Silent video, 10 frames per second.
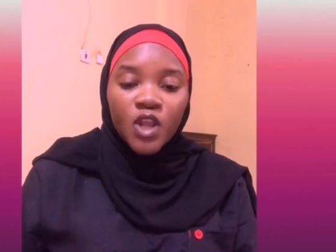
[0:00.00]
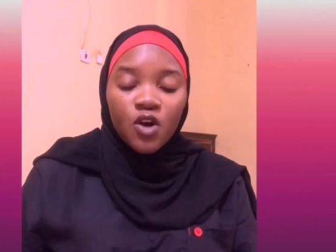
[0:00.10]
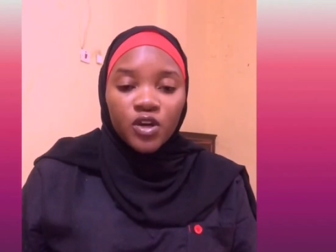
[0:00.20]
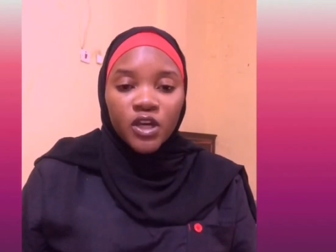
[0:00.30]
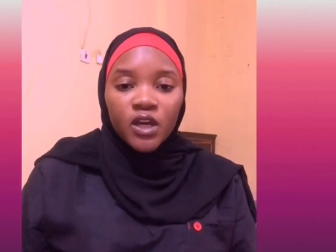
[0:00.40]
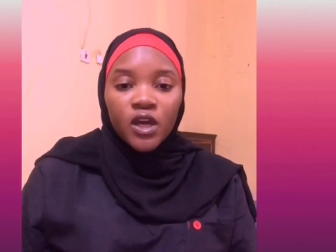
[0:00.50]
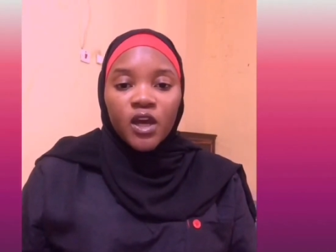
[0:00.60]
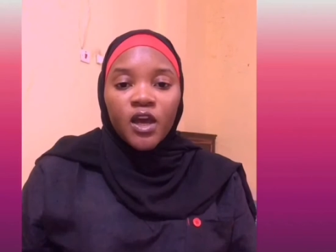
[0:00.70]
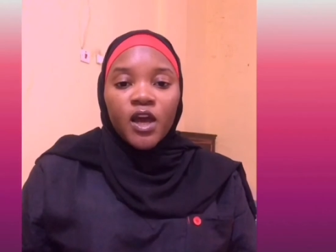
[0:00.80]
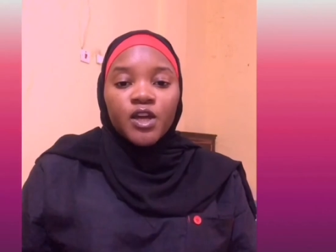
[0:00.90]
Okay,
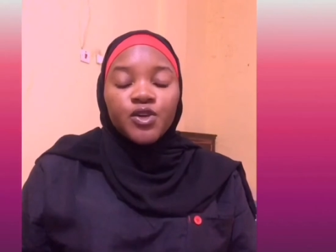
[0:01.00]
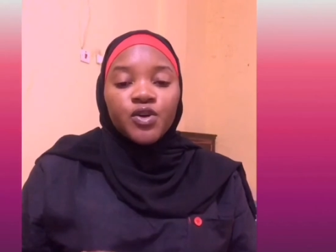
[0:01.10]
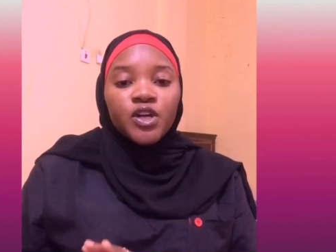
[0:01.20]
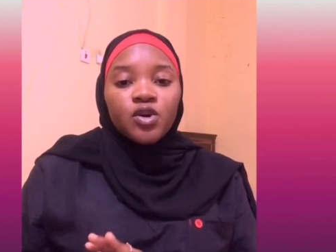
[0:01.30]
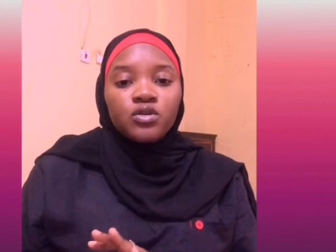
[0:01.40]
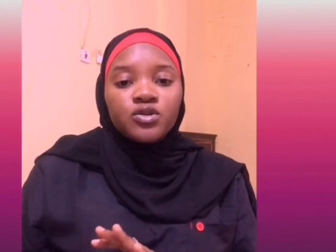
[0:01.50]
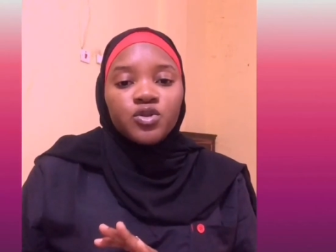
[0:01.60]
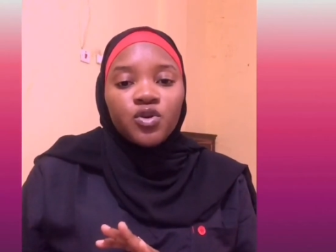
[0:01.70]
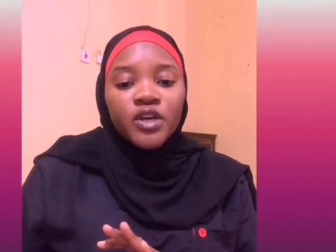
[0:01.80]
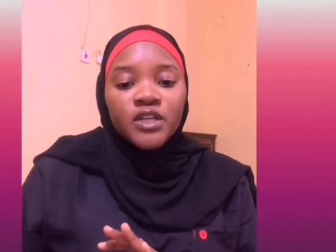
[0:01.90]
you can
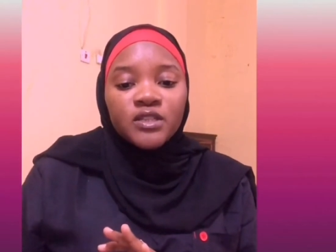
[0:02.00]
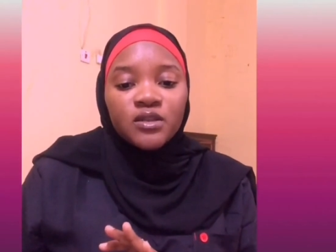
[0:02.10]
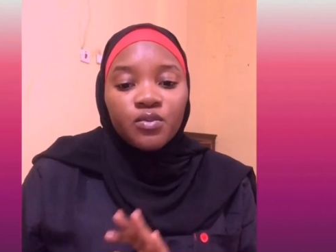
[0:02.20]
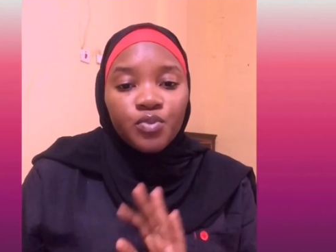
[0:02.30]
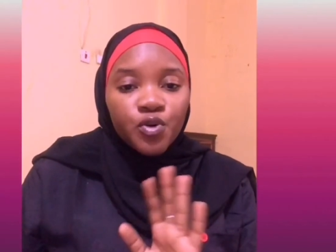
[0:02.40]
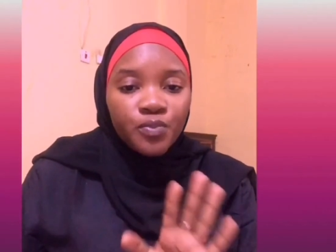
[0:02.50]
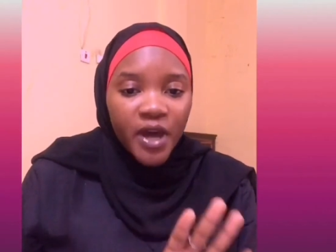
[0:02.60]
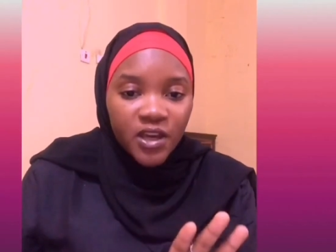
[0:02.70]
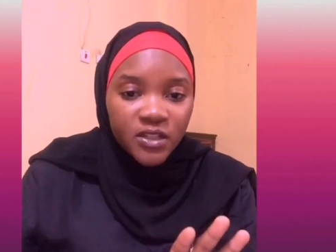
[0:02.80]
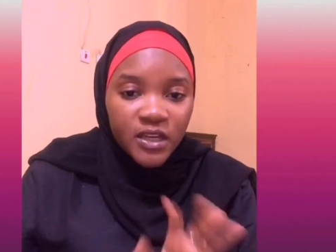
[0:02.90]
also eat
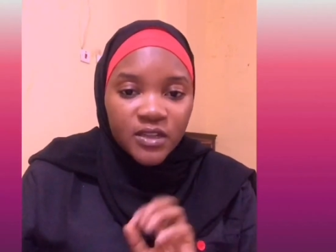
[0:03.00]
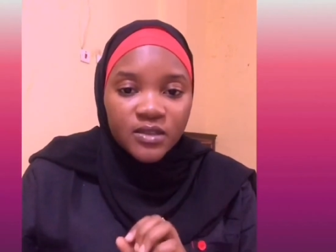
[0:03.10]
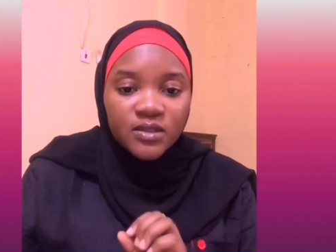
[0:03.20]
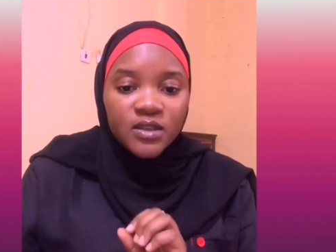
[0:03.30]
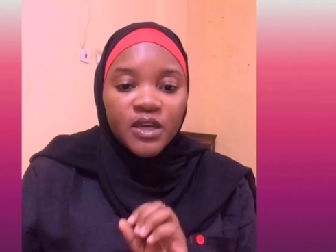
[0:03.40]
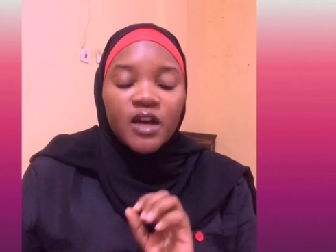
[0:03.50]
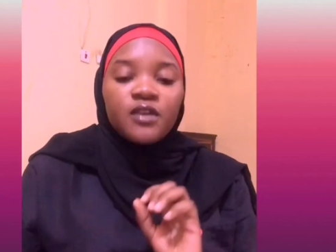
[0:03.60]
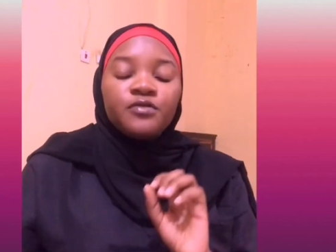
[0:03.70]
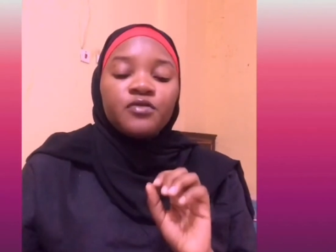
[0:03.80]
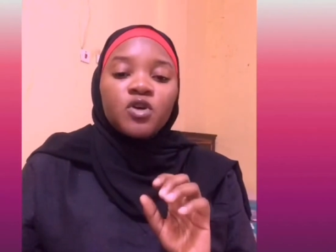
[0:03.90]
probiotics. They are
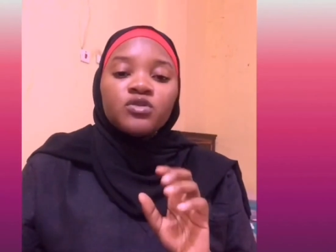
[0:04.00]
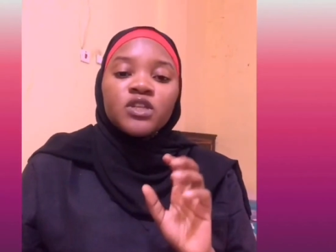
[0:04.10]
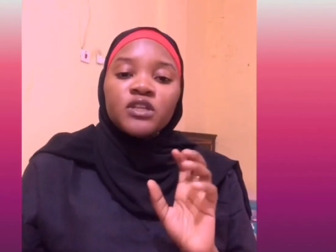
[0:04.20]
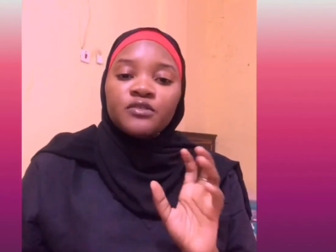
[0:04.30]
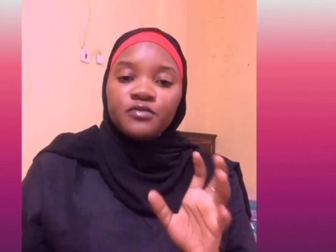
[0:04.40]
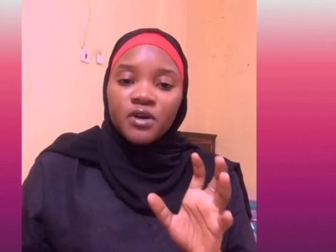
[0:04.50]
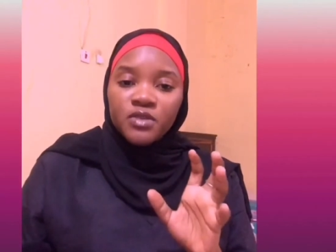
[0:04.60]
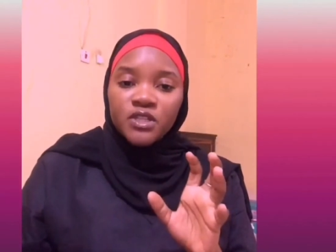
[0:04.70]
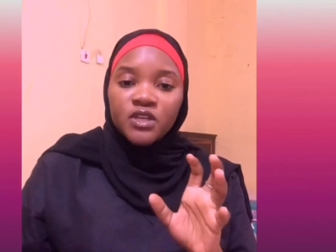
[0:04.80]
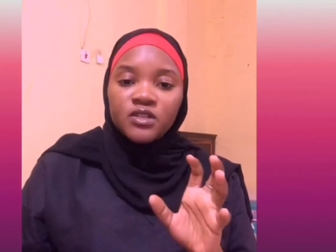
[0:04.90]
found in the
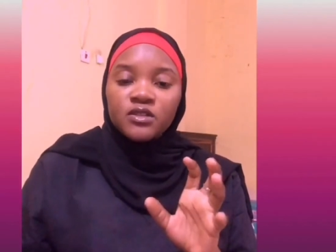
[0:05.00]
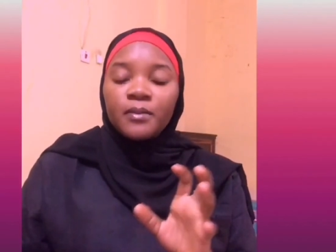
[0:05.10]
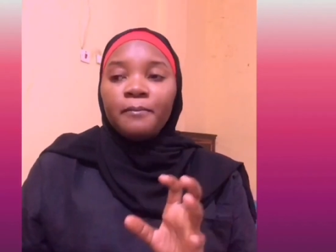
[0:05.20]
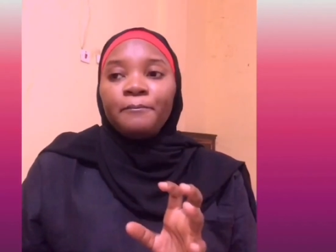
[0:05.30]
pharmacies,